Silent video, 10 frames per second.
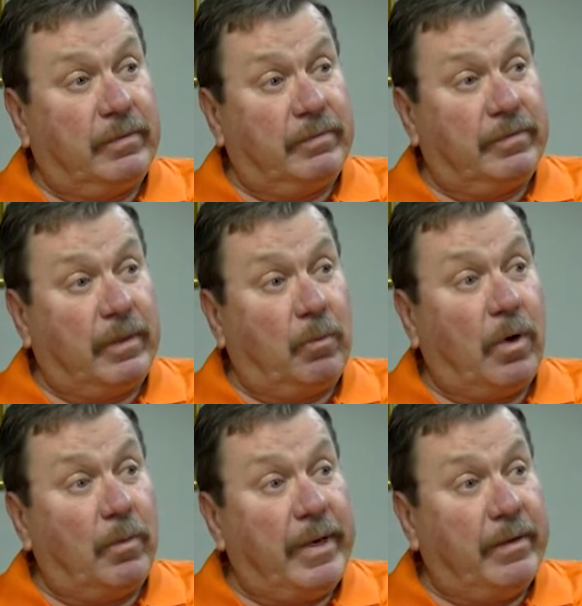
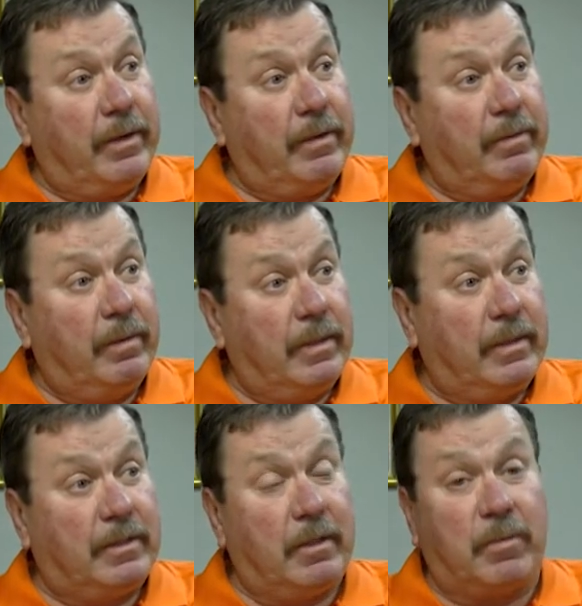what we do
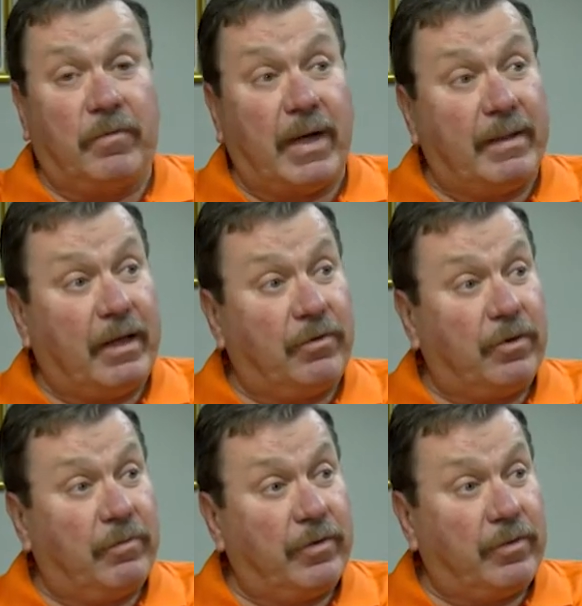to provide that
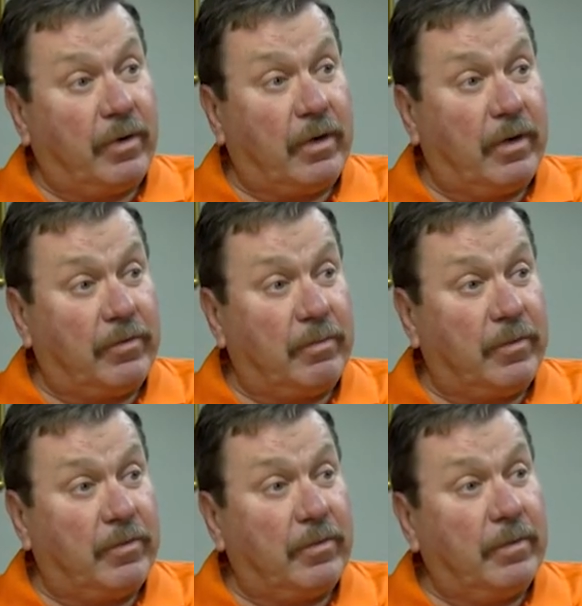service to our
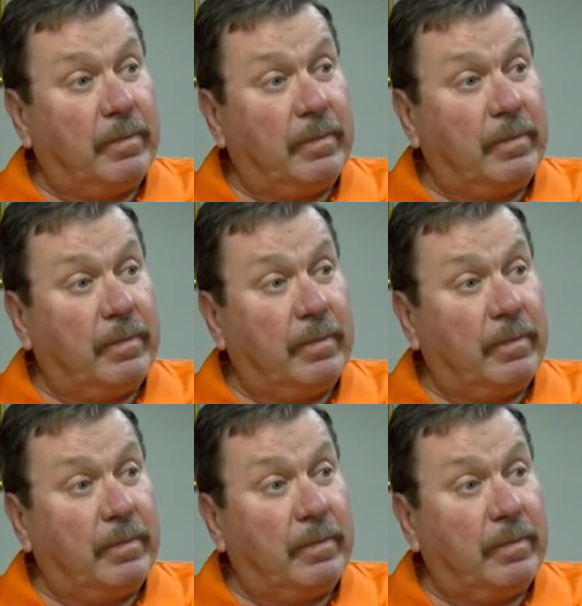customers.